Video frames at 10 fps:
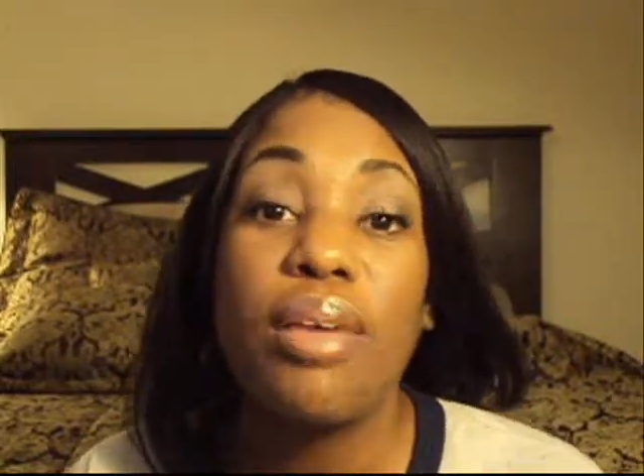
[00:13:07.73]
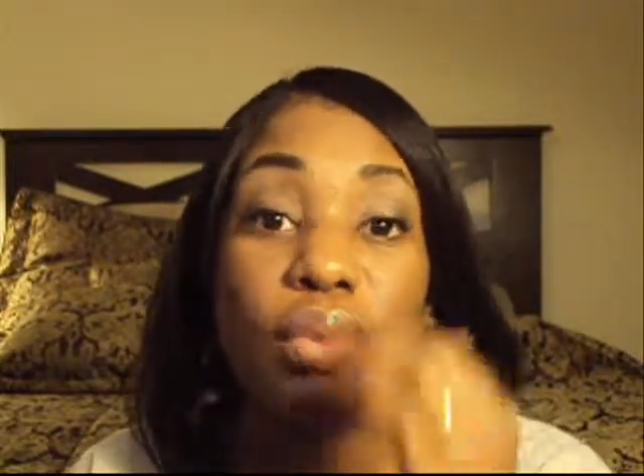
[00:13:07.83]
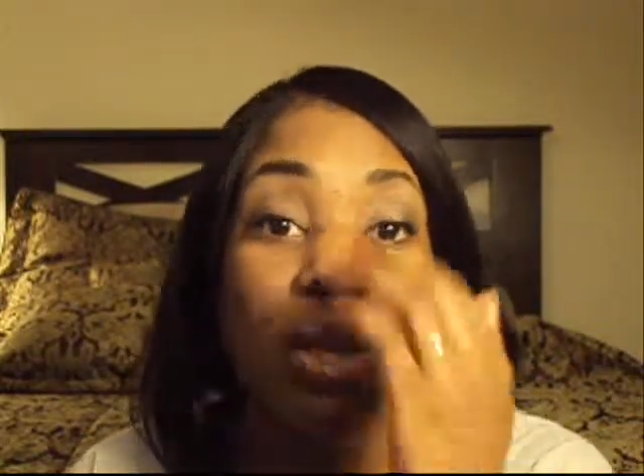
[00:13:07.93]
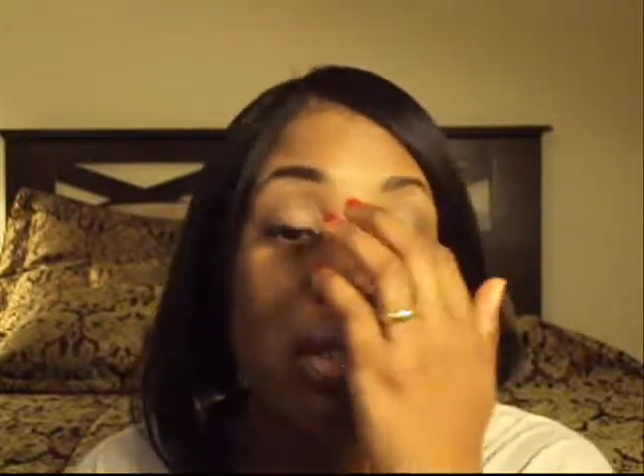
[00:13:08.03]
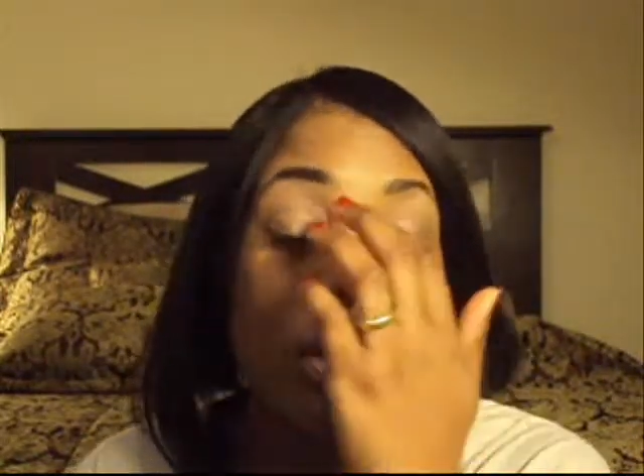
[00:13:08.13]
So
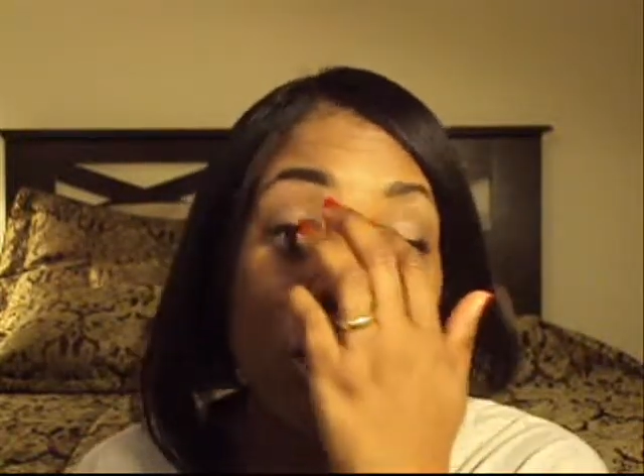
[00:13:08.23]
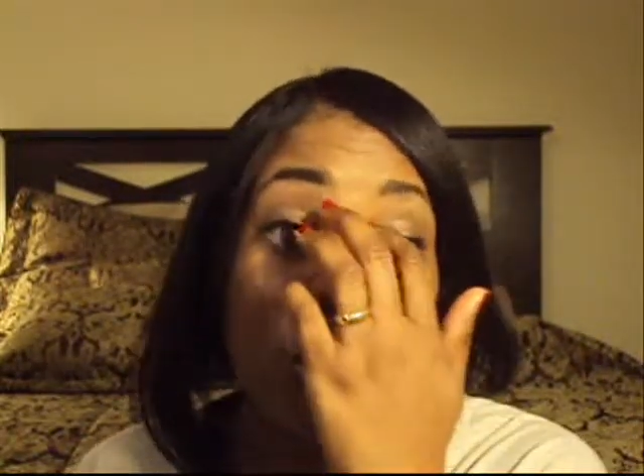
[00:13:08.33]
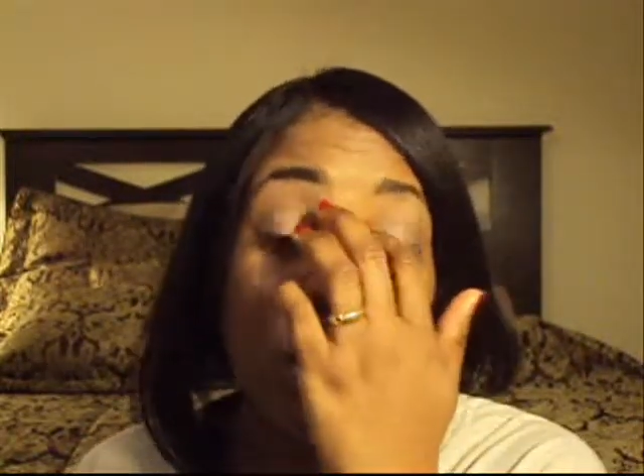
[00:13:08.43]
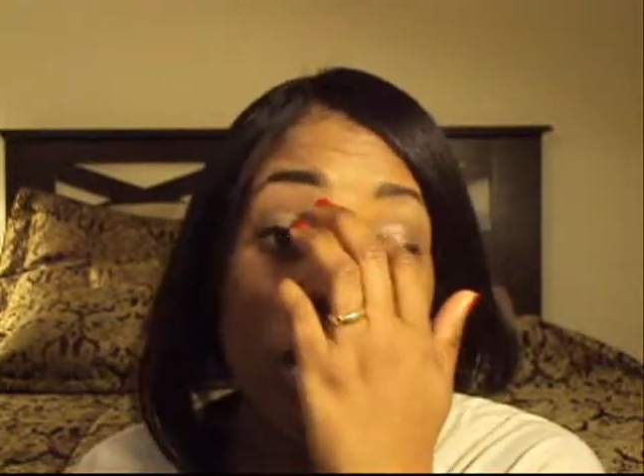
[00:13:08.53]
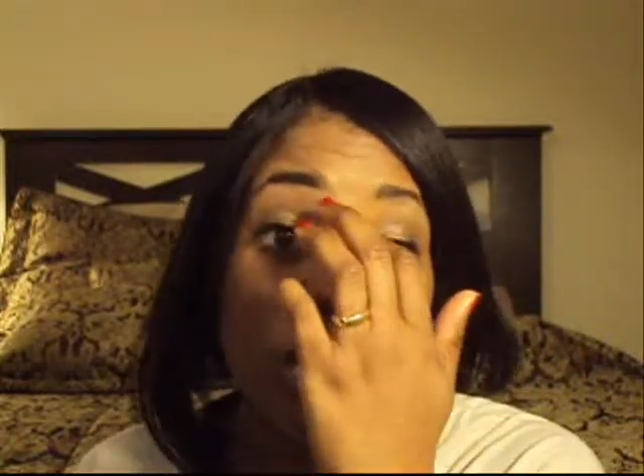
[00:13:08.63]
say, for
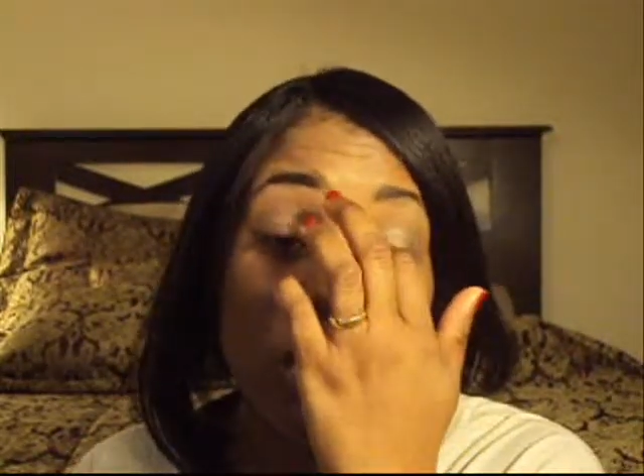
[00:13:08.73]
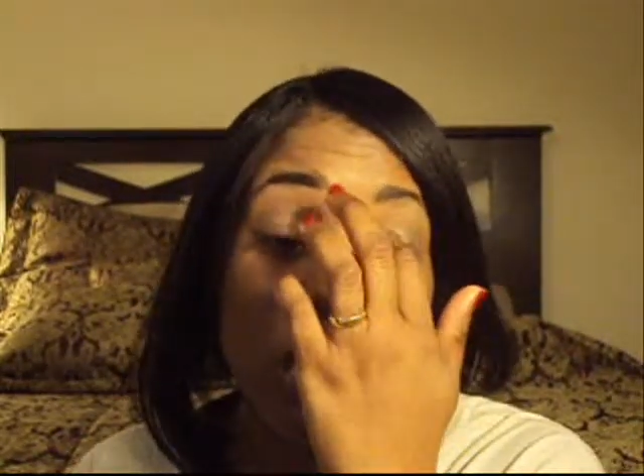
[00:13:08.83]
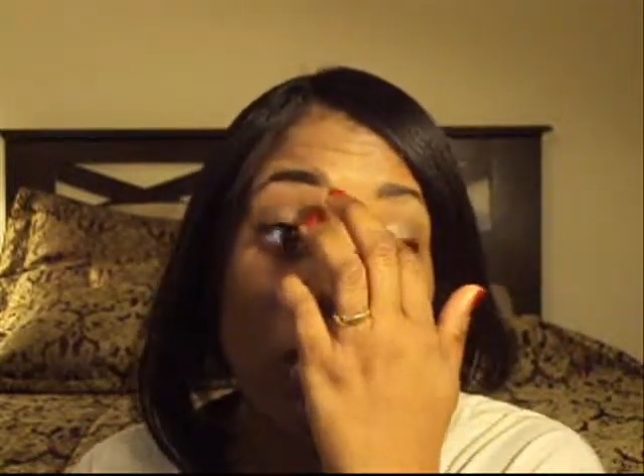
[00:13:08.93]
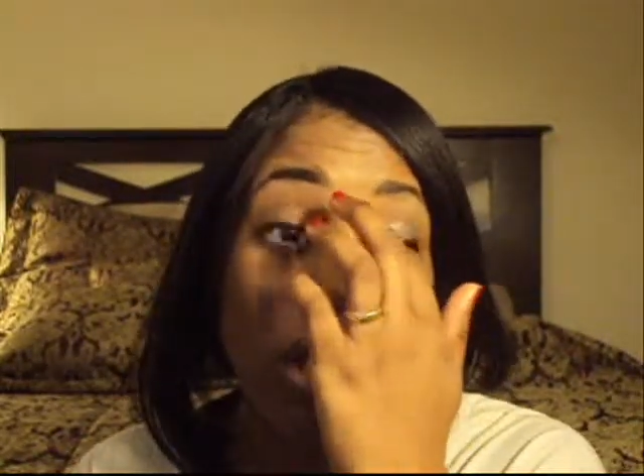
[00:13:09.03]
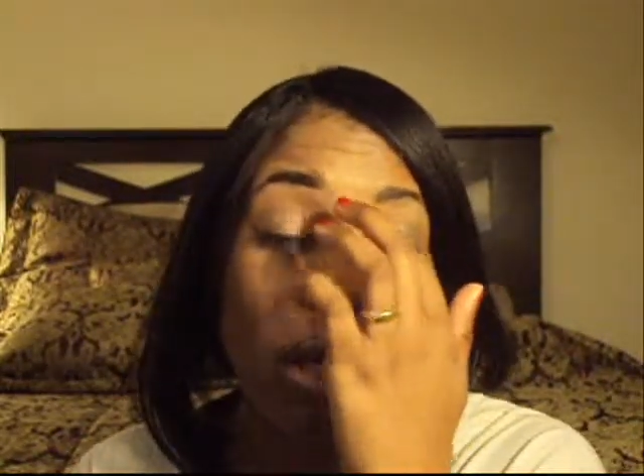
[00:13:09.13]
instance, you want to
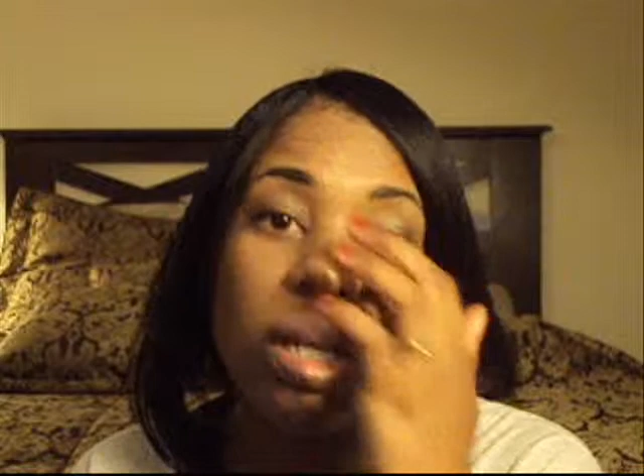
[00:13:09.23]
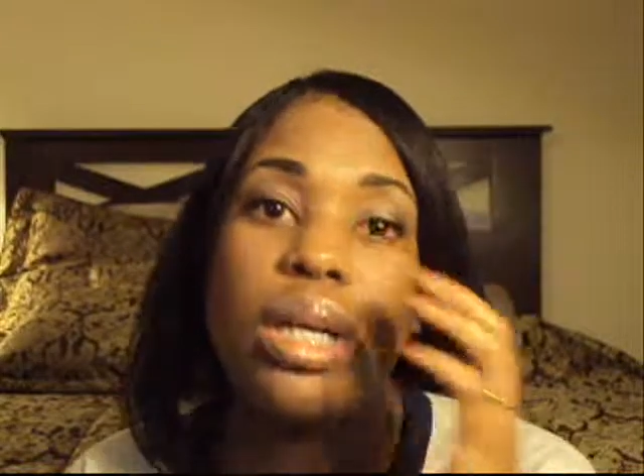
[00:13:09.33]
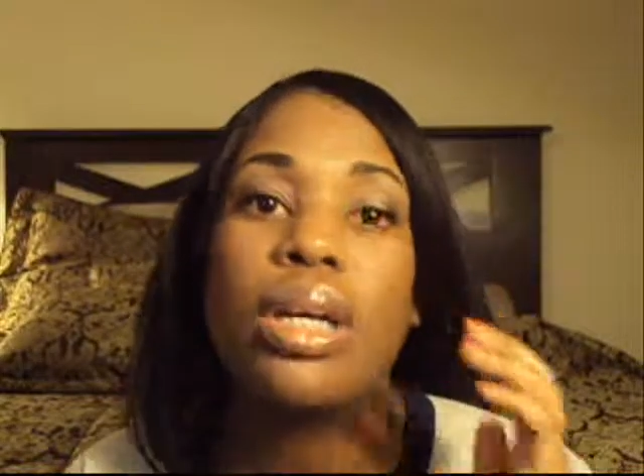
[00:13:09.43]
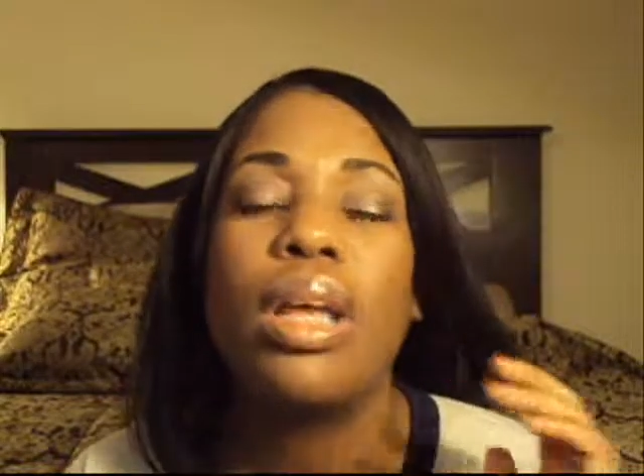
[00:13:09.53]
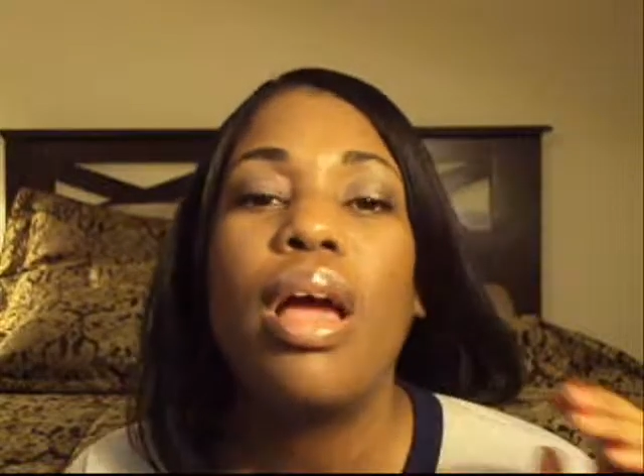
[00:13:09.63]
do something
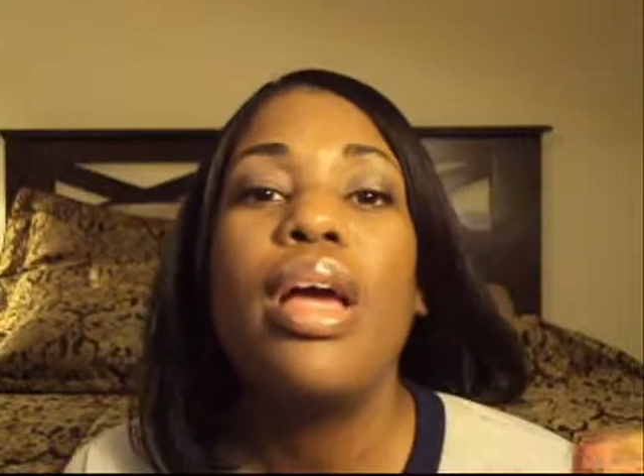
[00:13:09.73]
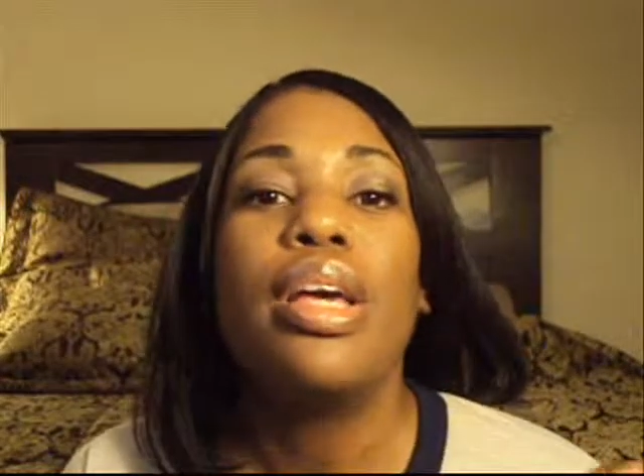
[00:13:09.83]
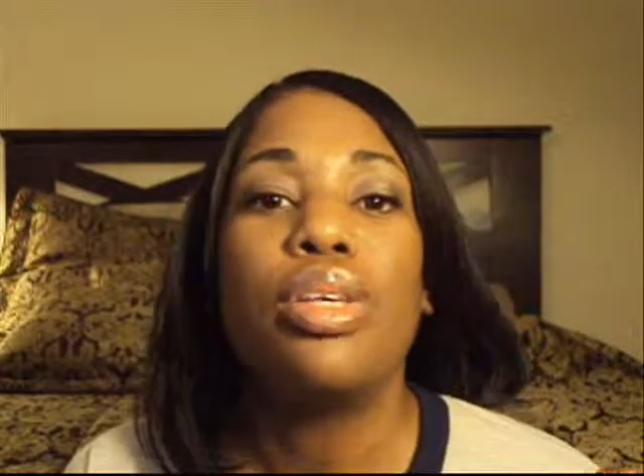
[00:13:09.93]
good